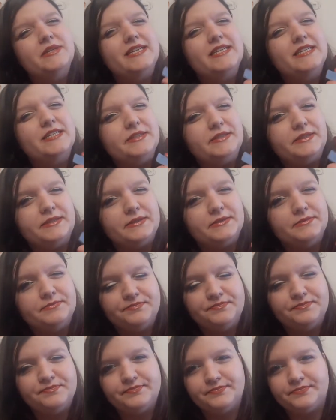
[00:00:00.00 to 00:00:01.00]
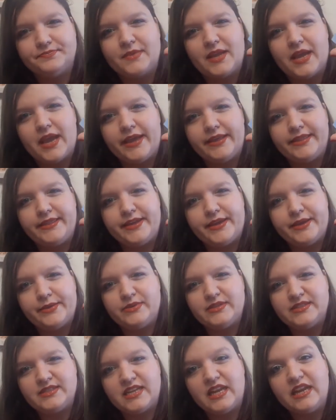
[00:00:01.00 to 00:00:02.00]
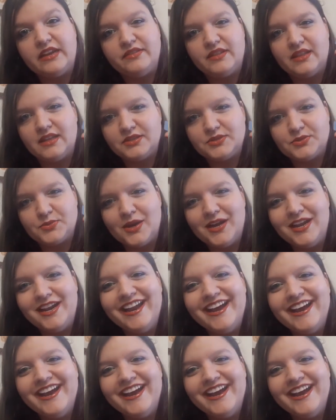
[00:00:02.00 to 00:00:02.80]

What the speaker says: I don't know. I think I will save this one.